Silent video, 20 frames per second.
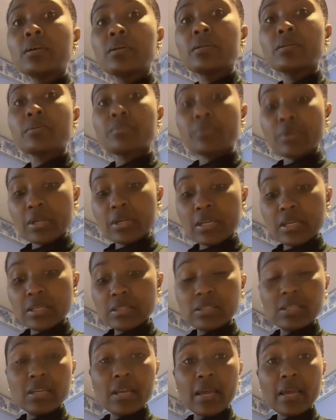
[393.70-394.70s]
3 of these a
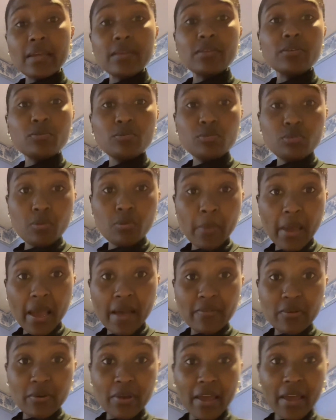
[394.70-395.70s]
day. You do the math,
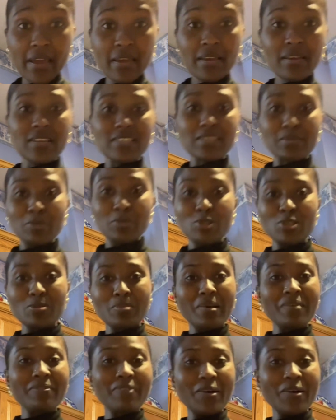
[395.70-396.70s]
okay? Because I'm using my
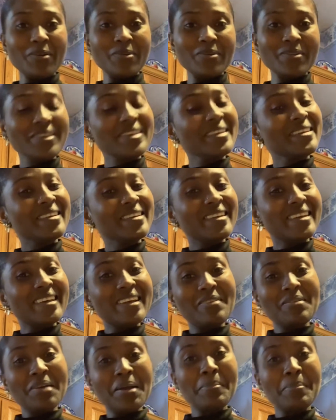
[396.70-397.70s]
phone. I don't
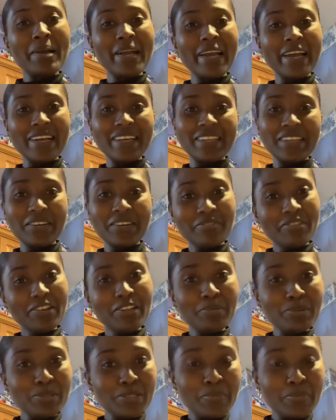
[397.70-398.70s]
got my calculator
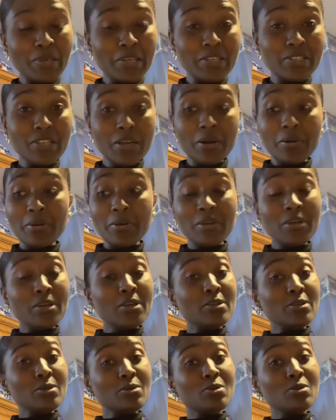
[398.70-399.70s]
available to me. So
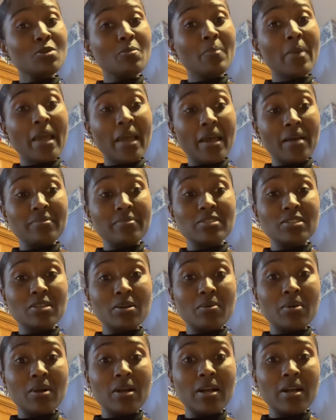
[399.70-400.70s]
you do the math. So
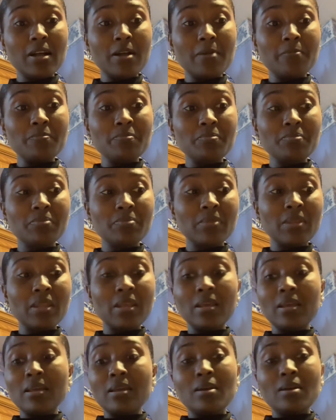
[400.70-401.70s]

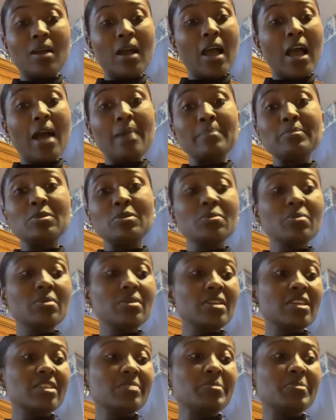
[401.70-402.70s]
I'm doing
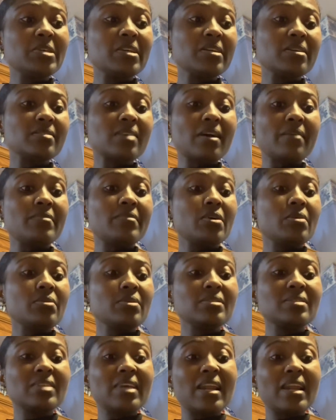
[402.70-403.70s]
this because I've
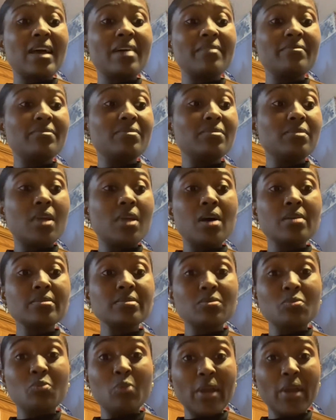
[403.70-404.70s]
noticed that I've lost
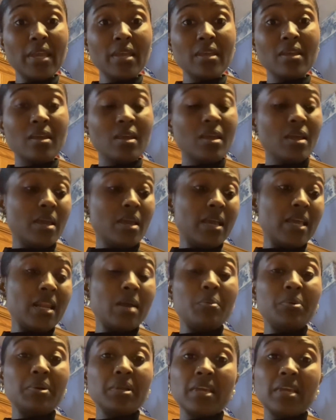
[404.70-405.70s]
some weight and I
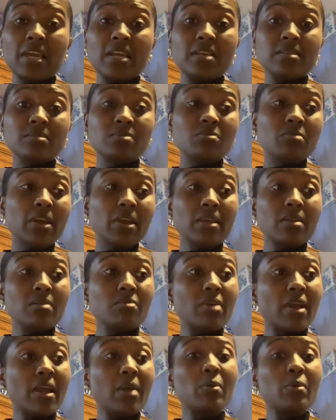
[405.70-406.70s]
want to gain some weight,
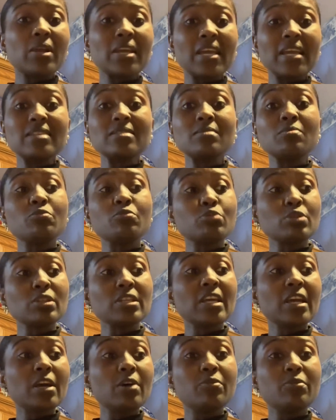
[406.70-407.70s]
right? I want to gain some really
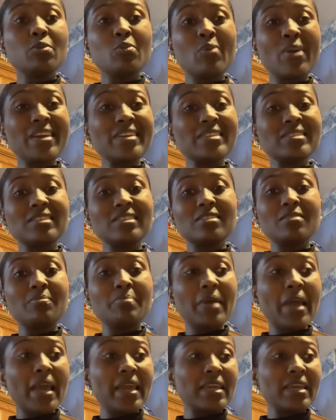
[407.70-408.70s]
healthy weight instead of
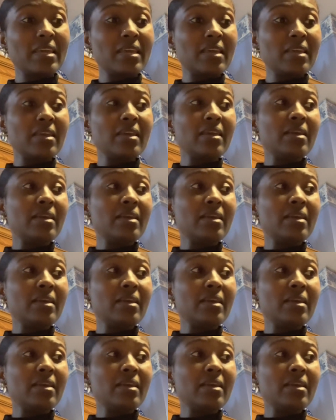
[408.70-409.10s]
packing